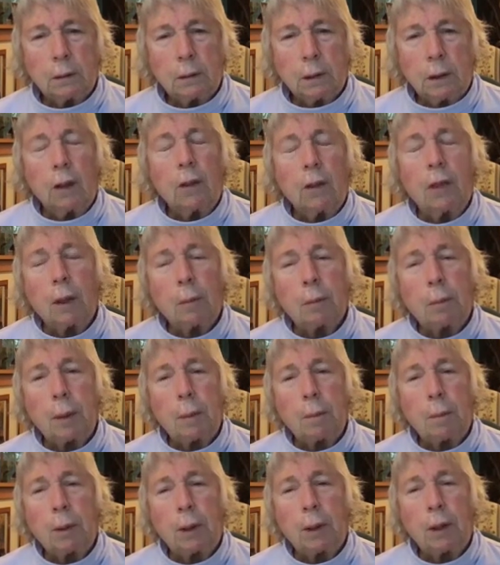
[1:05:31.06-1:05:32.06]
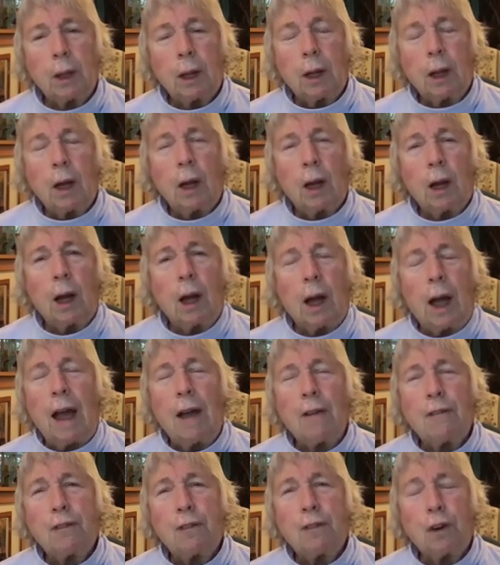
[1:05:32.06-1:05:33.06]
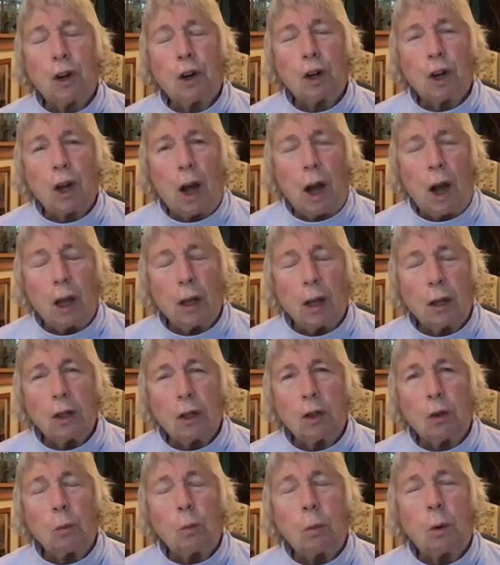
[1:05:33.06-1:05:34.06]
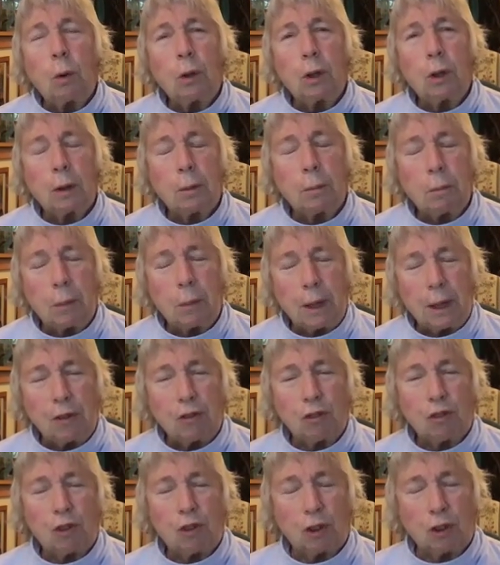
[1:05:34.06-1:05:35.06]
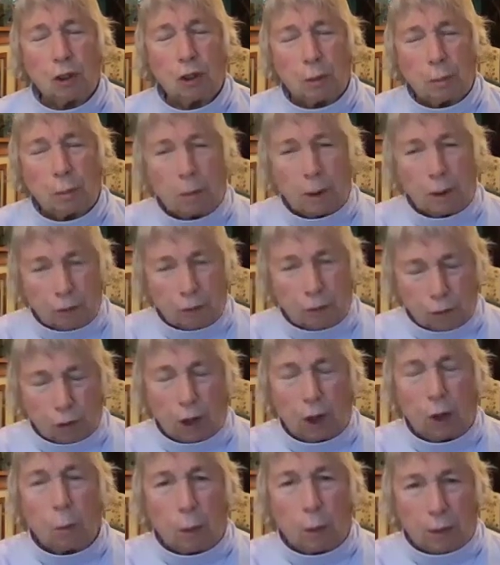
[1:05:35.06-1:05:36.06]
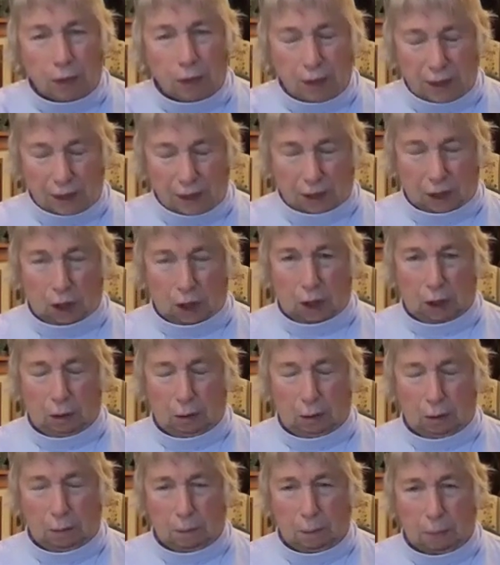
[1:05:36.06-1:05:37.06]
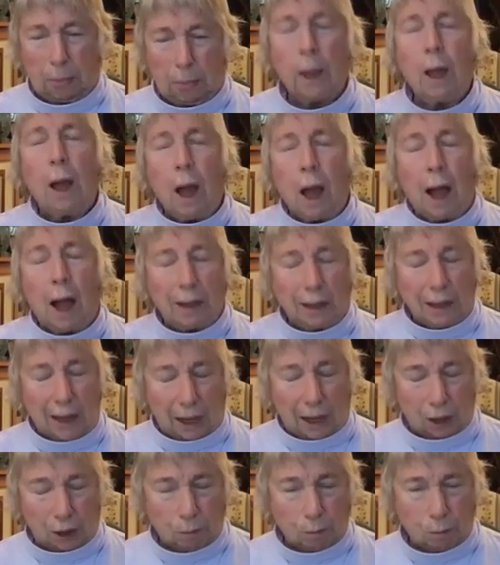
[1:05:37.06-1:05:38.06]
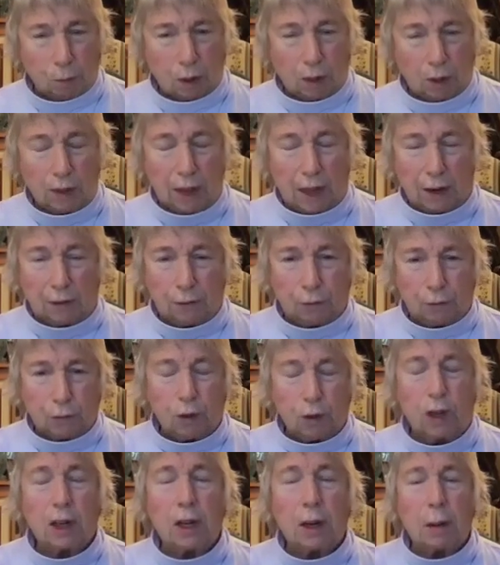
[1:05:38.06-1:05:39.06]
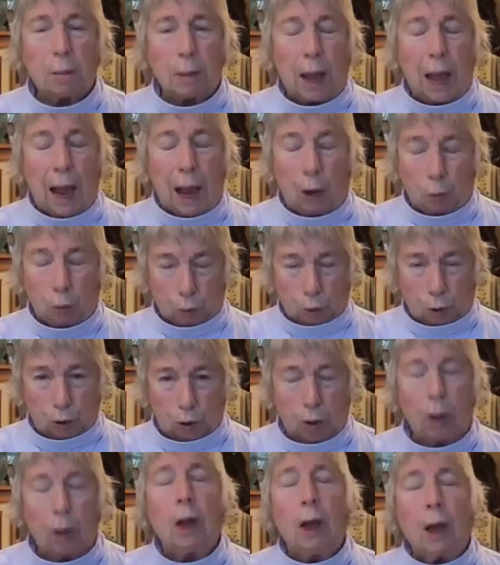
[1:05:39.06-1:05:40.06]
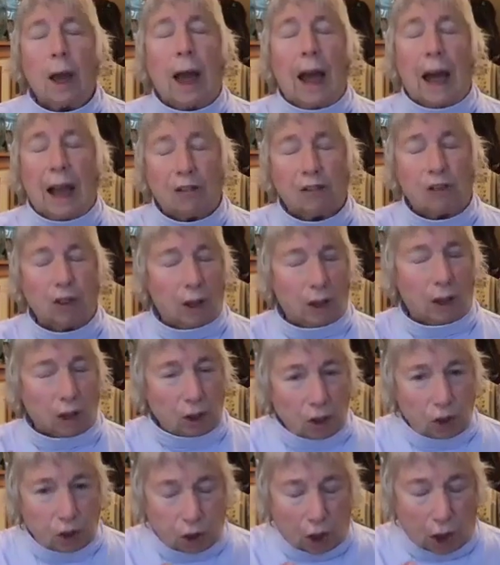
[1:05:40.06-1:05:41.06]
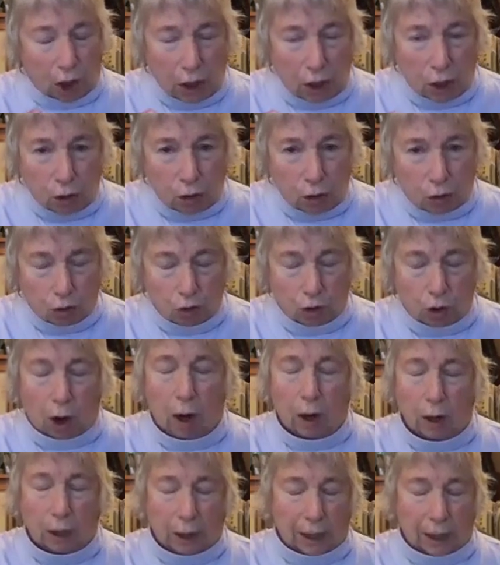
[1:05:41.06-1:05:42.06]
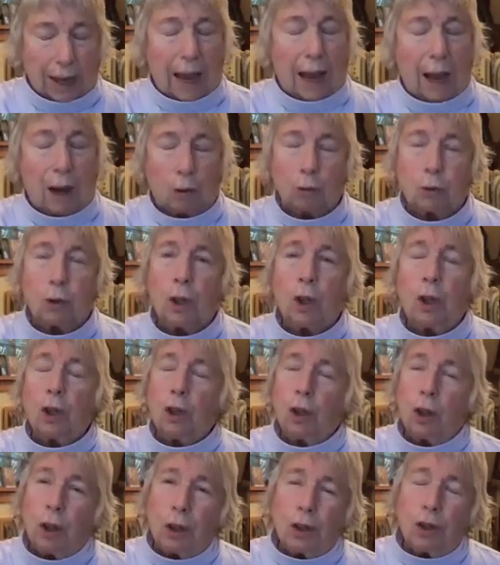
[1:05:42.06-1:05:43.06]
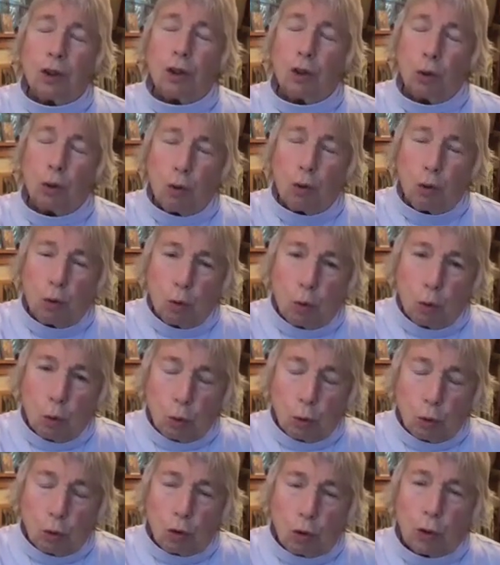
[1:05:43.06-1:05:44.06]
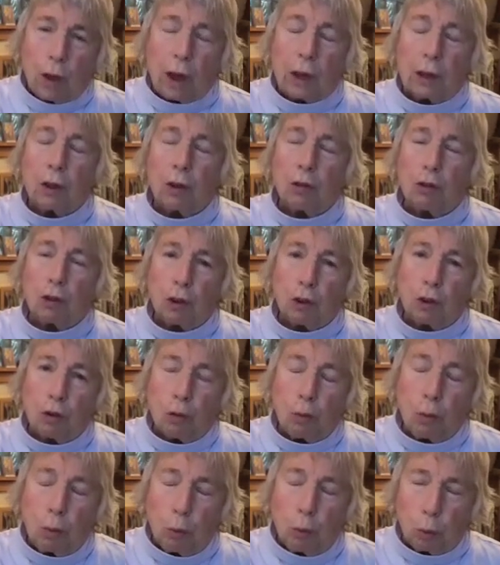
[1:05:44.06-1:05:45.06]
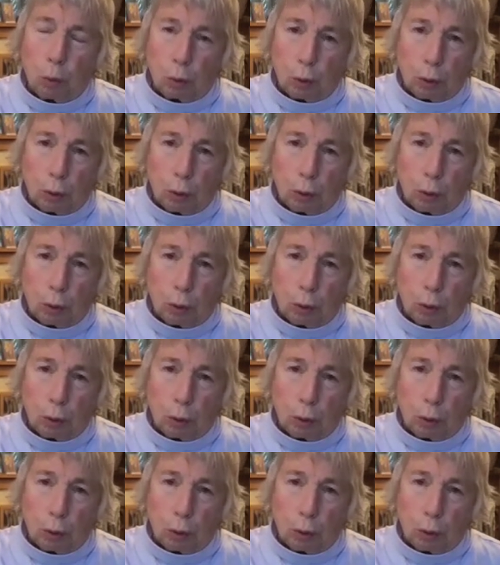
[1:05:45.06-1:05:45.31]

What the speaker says: that people have forgotten what it means to be free within and how to bring that freedom out as a light shining out, to use that as a tool